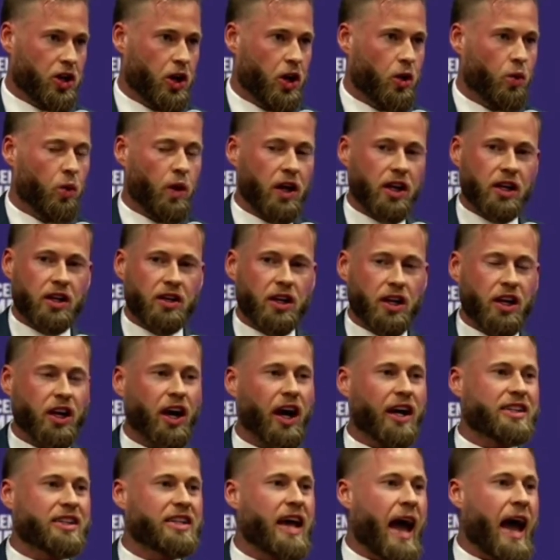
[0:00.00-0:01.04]
We need to
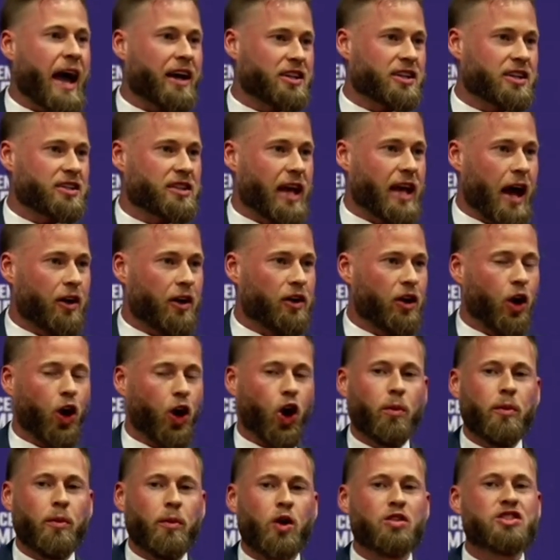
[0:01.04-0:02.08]
cut taxes down to
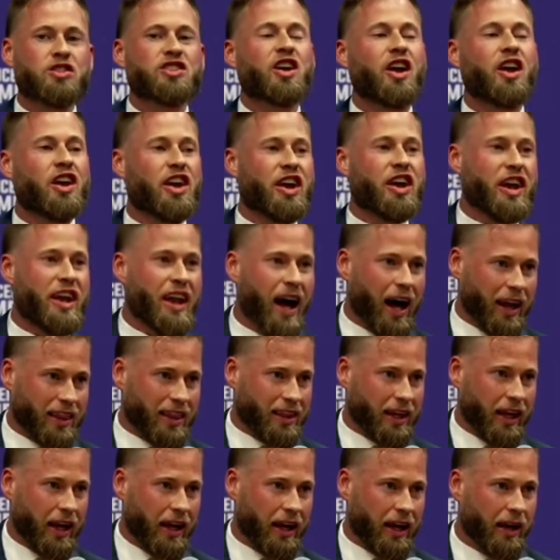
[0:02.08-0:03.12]
almost
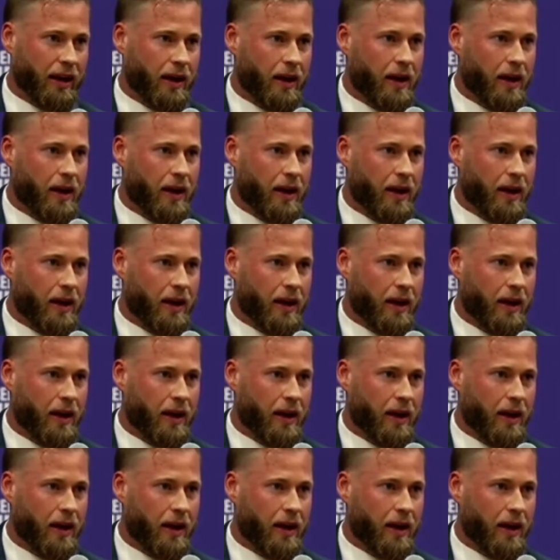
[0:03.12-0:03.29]
nothing.